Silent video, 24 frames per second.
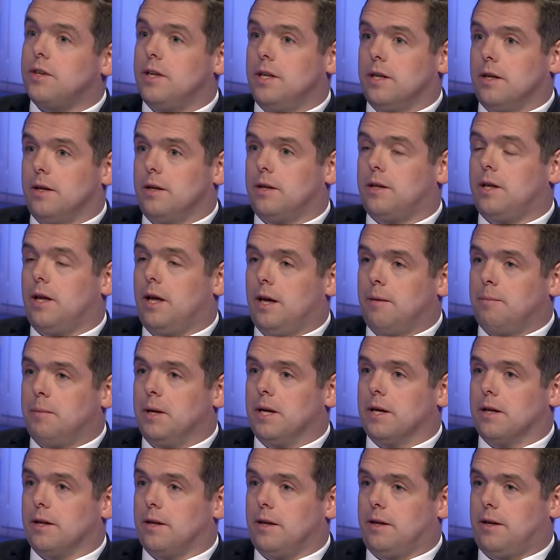seen it
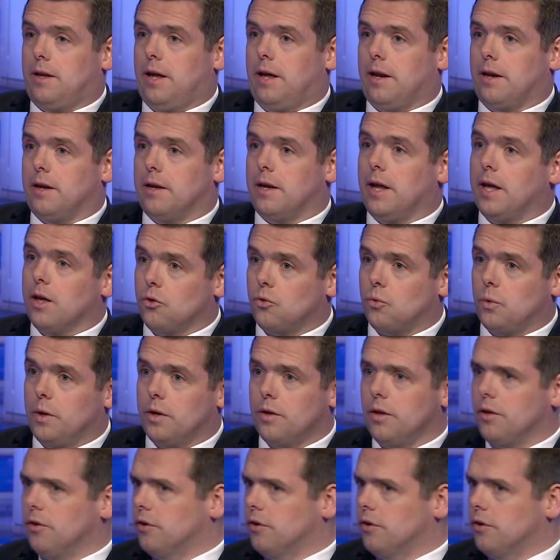being a deterrent elsewhere.